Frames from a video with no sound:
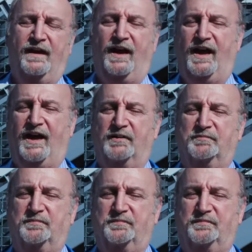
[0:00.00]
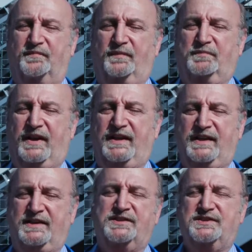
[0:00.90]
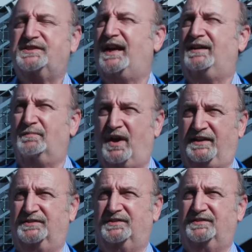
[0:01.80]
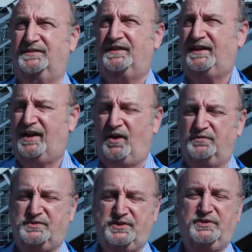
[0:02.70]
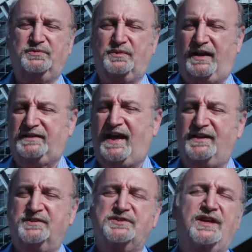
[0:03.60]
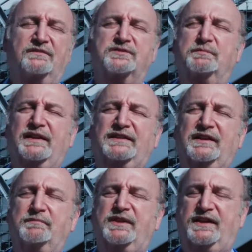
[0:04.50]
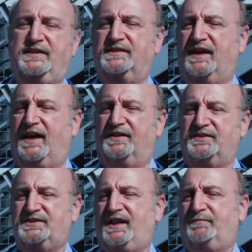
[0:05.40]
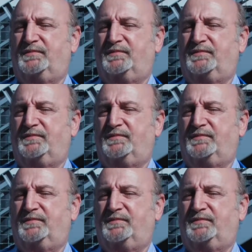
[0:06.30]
But it's a state of mind. You know, do you allow yourself to be limited? The same